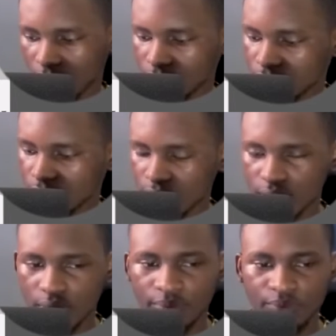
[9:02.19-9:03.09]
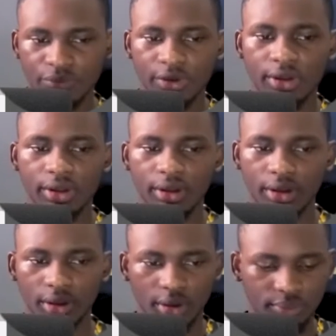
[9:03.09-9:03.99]
You're gonna see it in
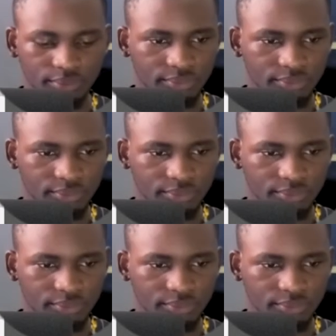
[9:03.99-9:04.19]
a